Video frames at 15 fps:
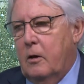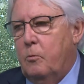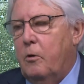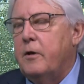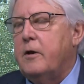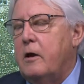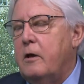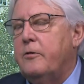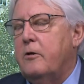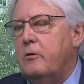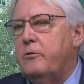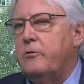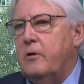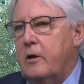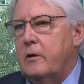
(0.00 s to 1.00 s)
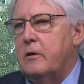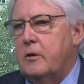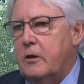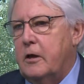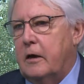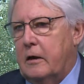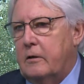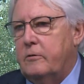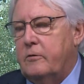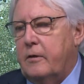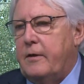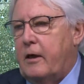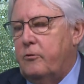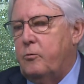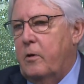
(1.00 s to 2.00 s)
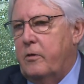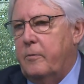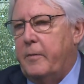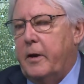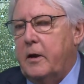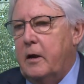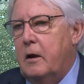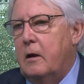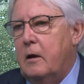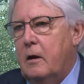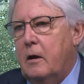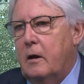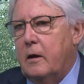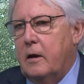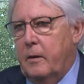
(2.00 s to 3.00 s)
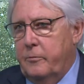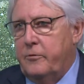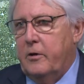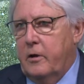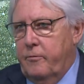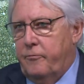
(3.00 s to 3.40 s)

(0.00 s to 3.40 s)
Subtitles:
What are those certain things? And that's where the money comes in